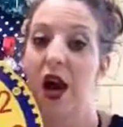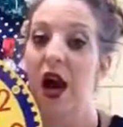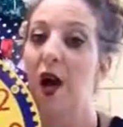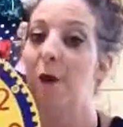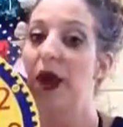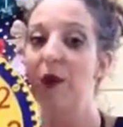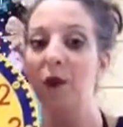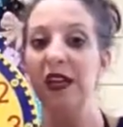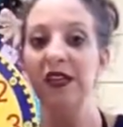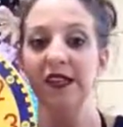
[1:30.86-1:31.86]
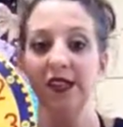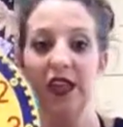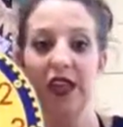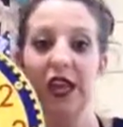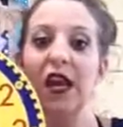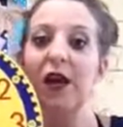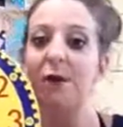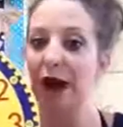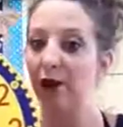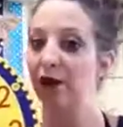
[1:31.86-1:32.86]
And we need to think
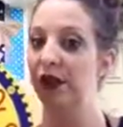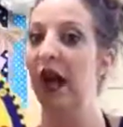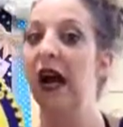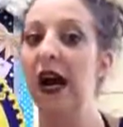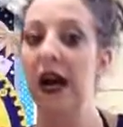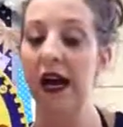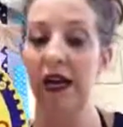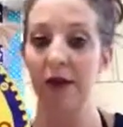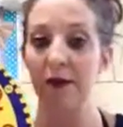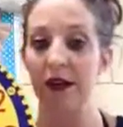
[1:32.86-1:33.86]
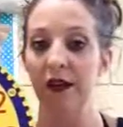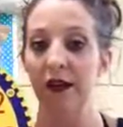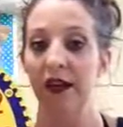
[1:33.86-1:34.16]
about time